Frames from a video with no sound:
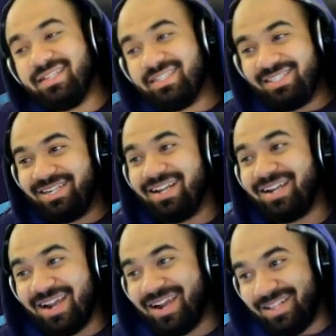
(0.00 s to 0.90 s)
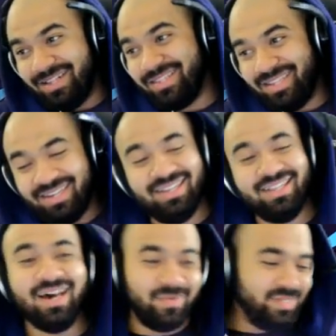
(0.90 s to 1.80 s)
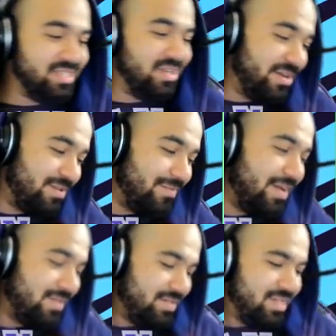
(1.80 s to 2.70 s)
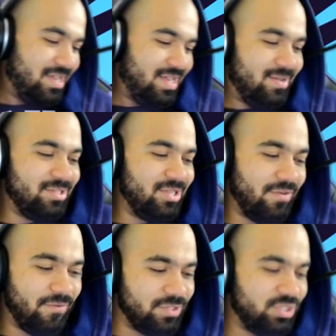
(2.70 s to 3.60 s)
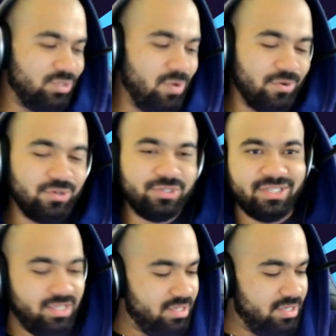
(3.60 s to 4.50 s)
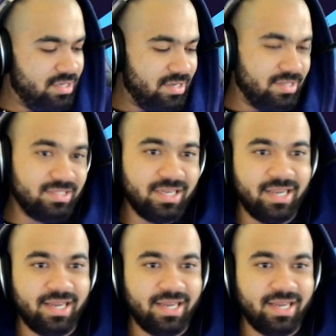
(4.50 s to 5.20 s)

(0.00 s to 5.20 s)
of this is the kind of guy that the Lana was talking about. He's looking for swimmers. This nigga